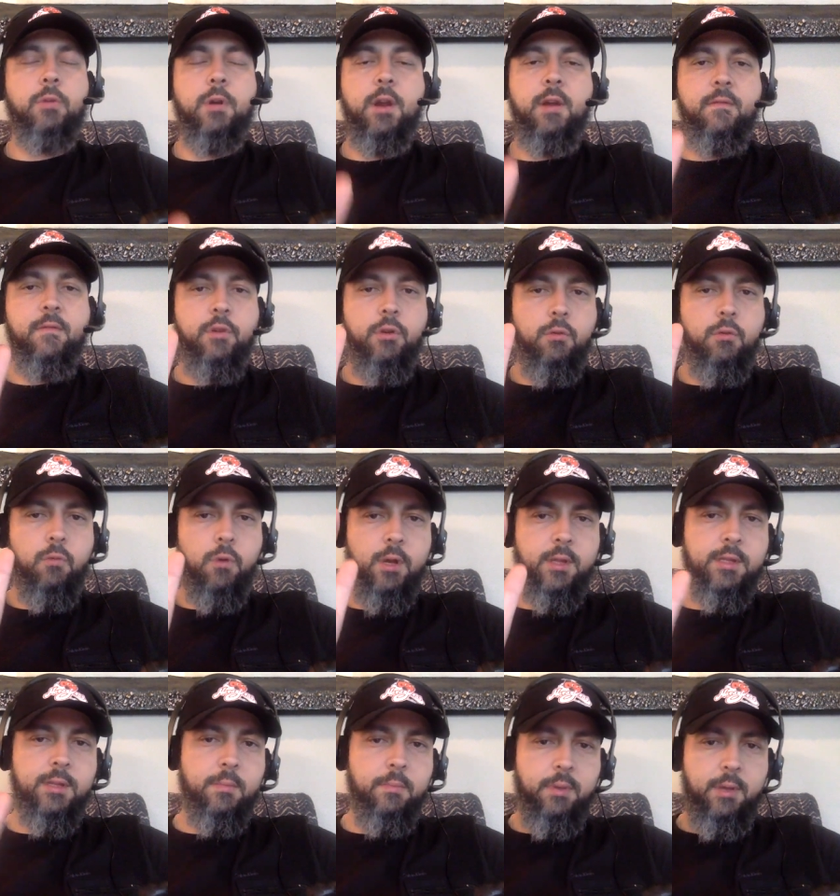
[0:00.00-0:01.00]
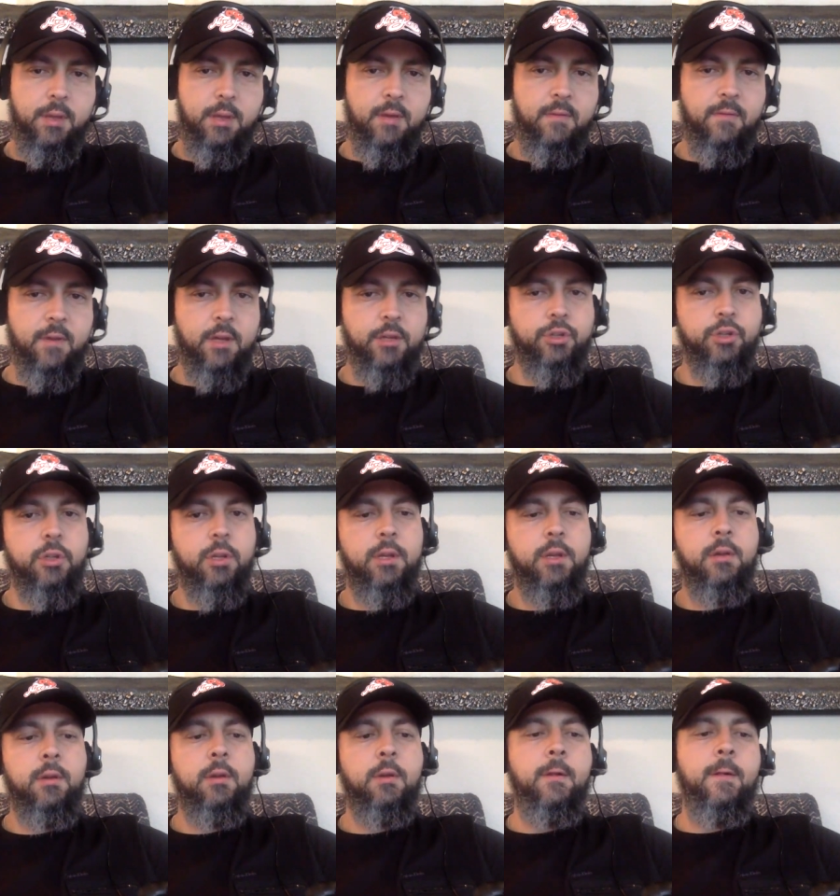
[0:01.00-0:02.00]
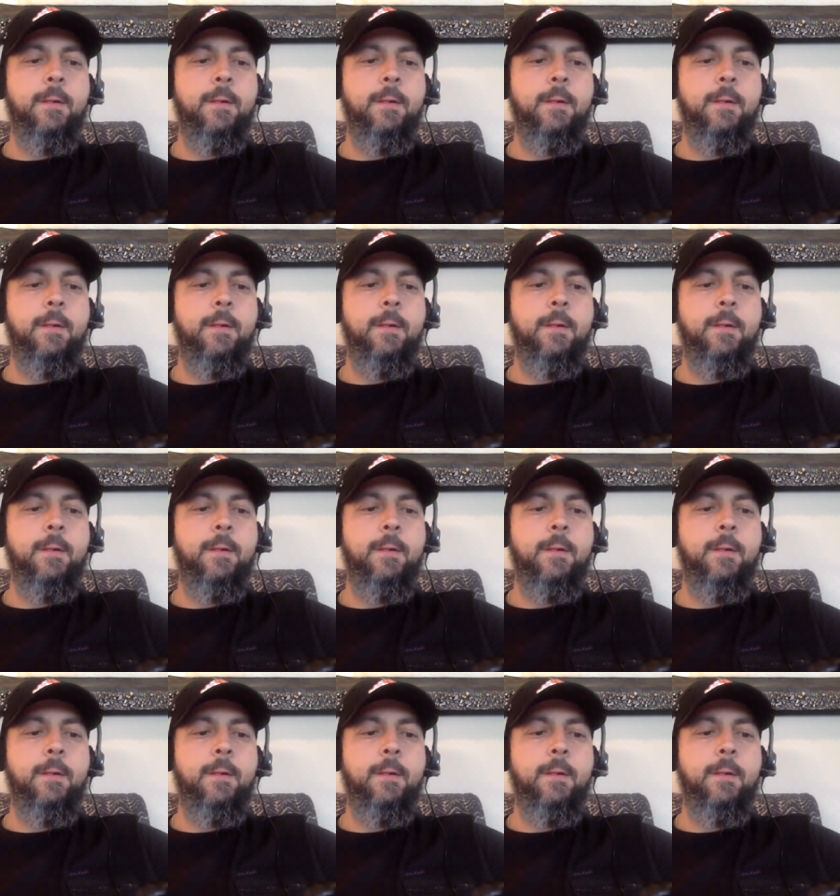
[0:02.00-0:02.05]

whatever you want to be eventually,